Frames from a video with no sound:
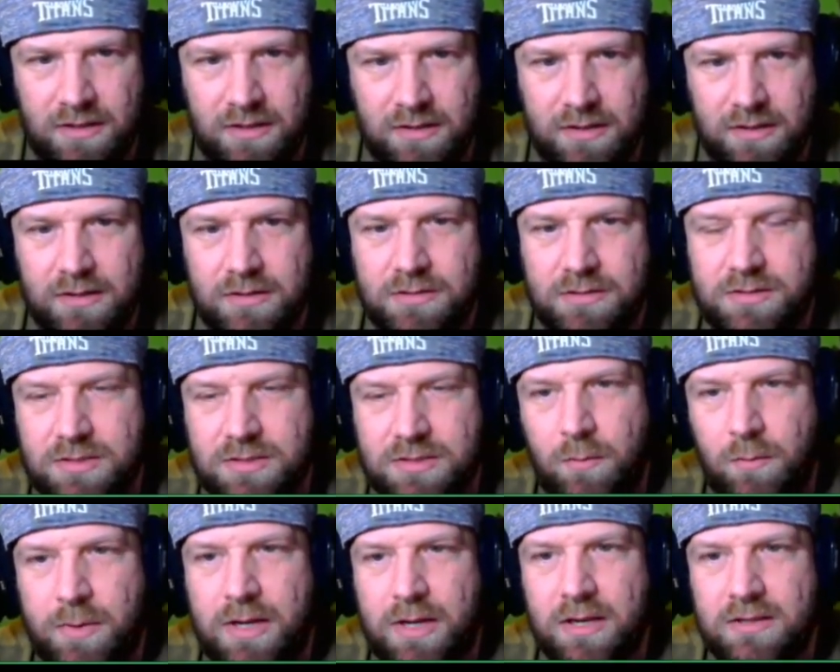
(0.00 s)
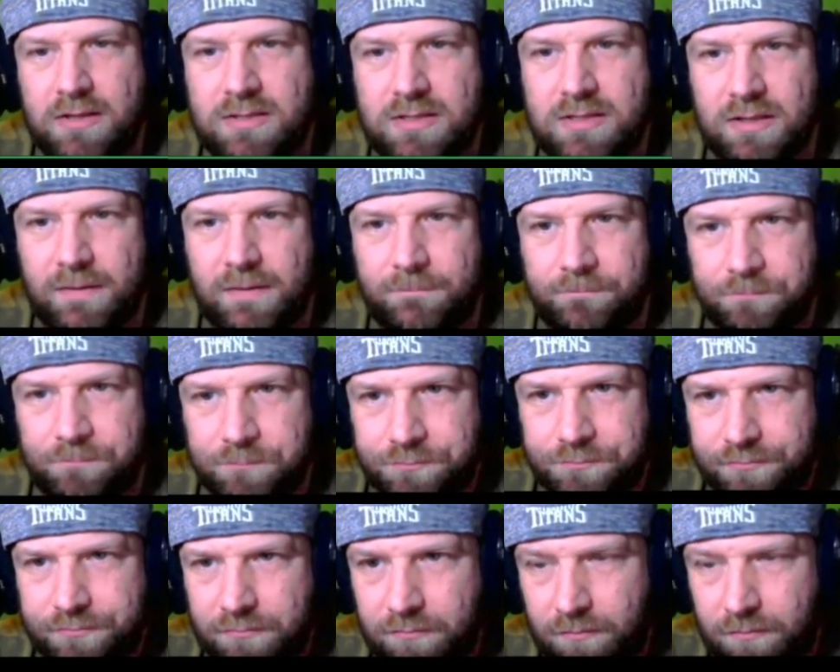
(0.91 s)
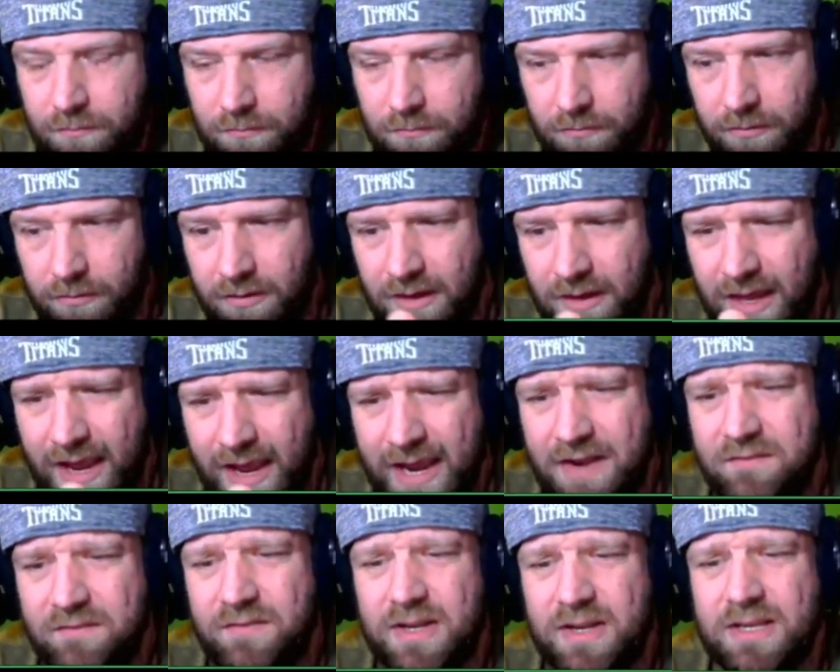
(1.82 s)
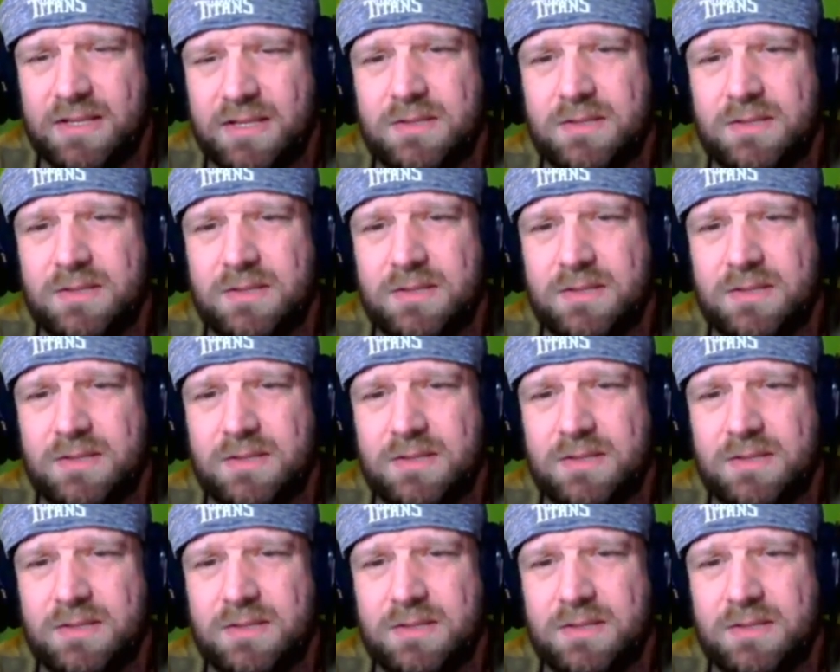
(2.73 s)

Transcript: Okay. So because Envy